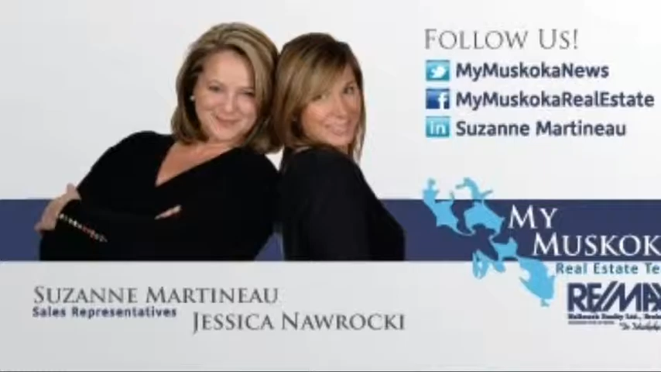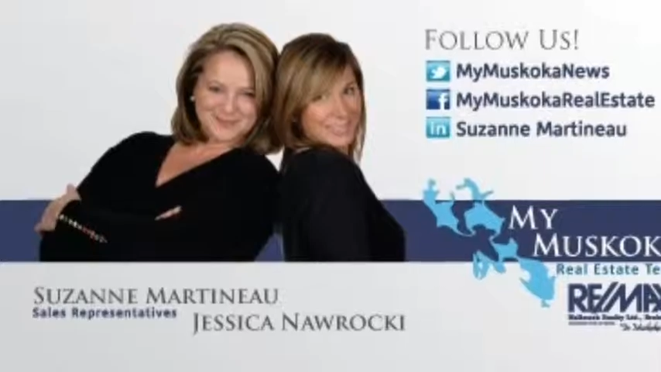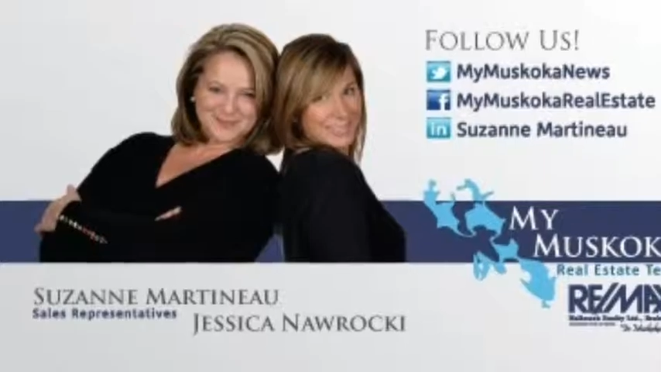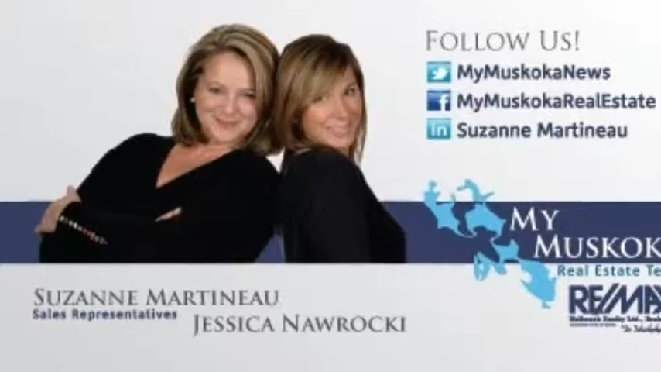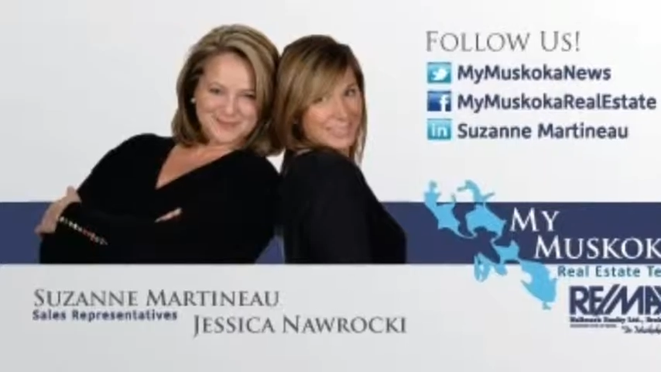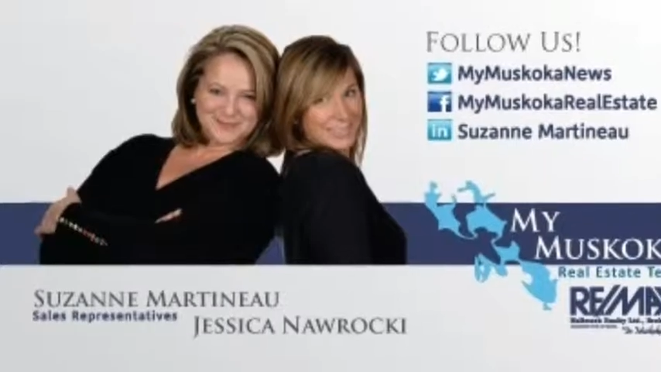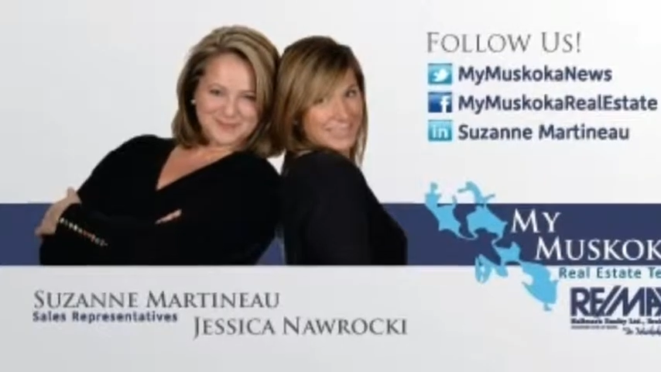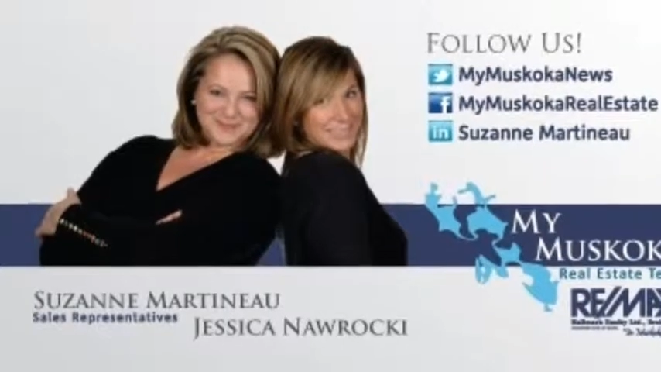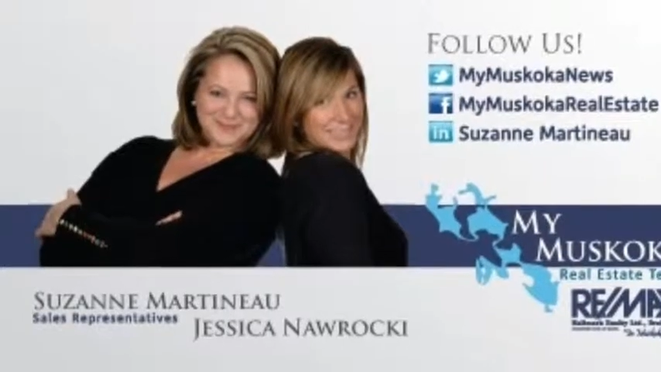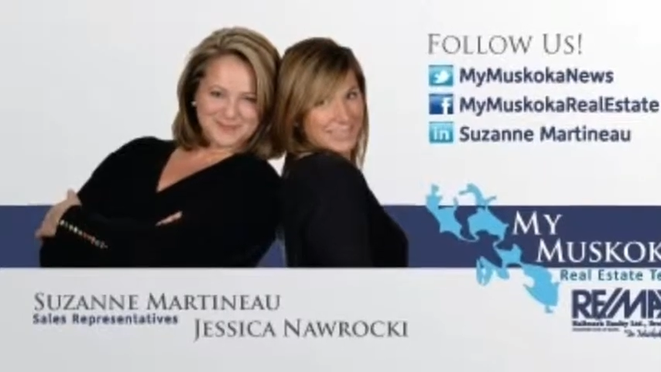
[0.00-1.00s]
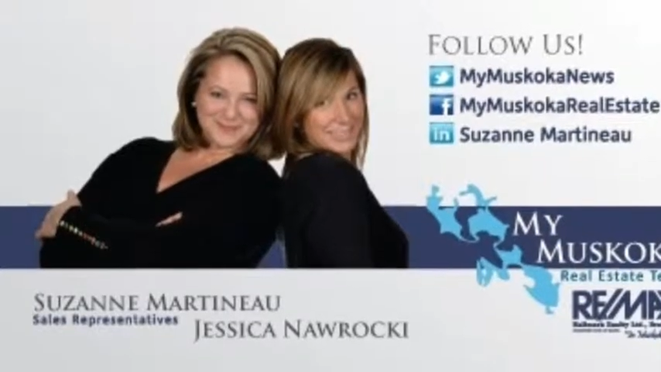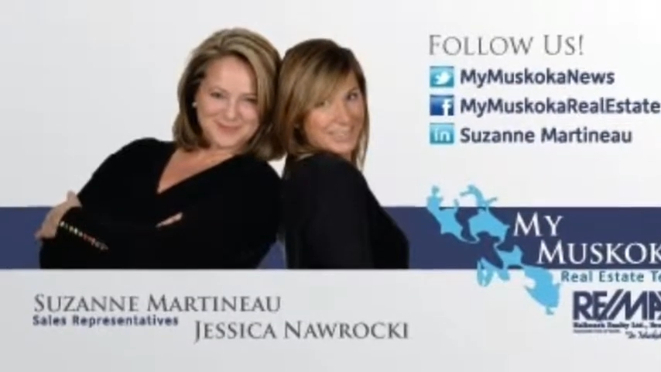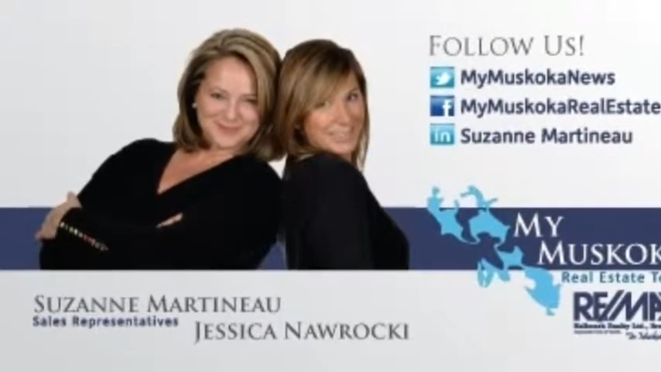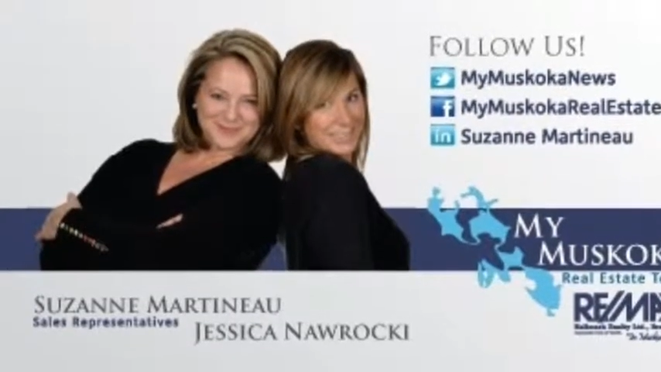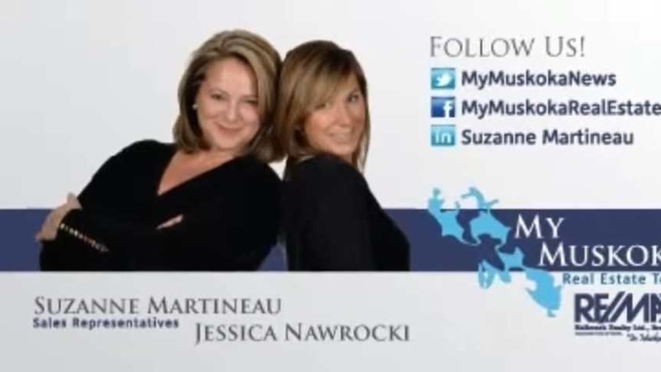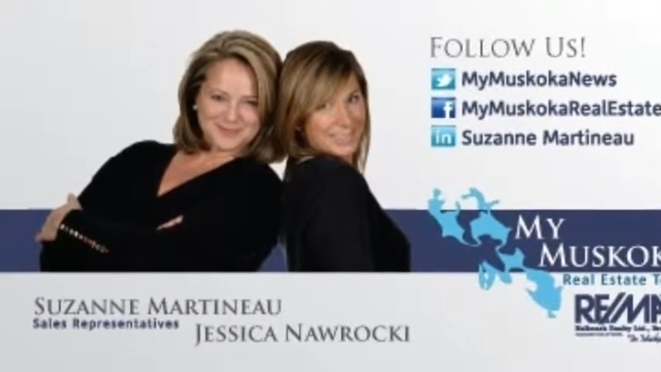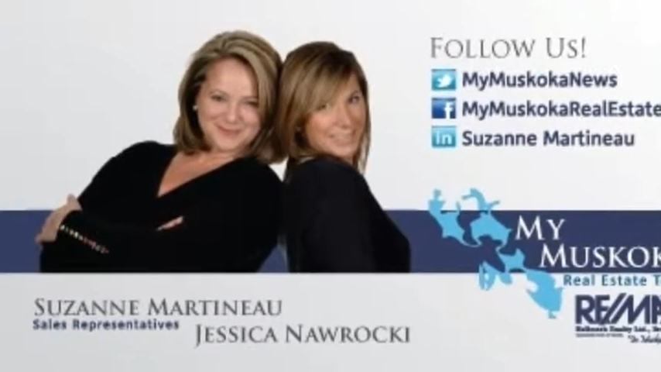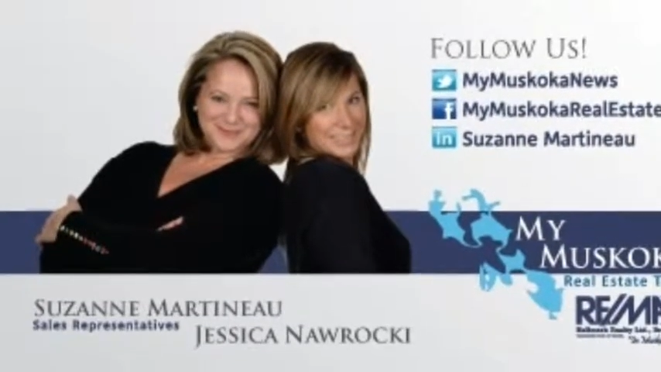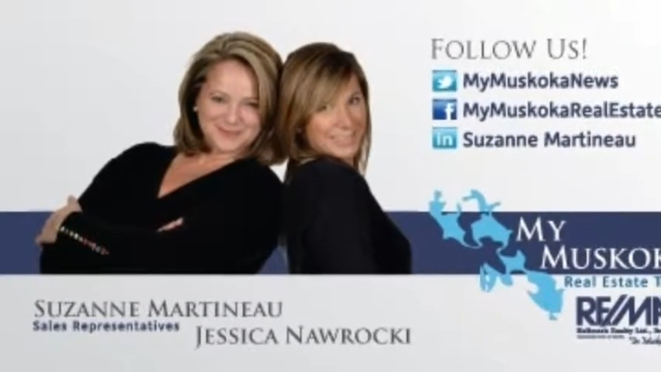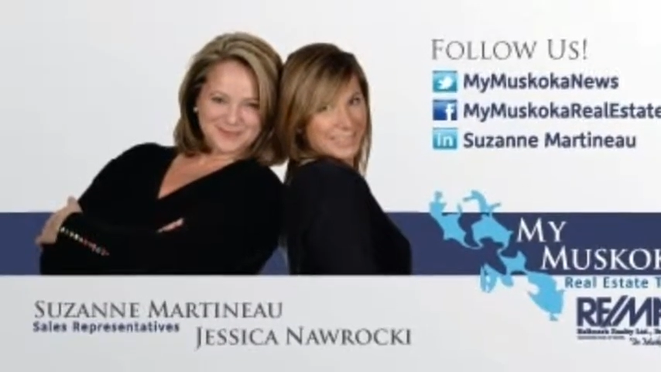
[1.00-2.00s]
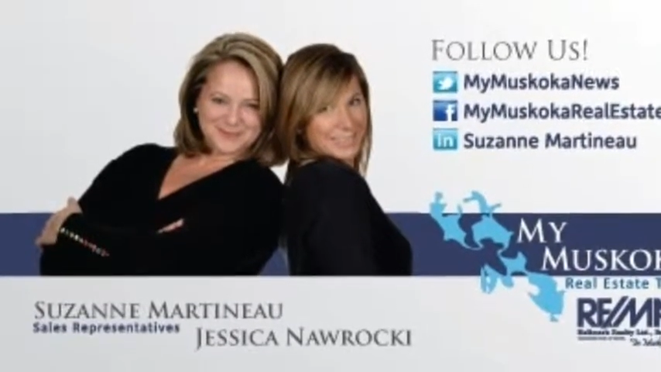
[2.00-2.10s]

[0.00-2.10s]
(silence)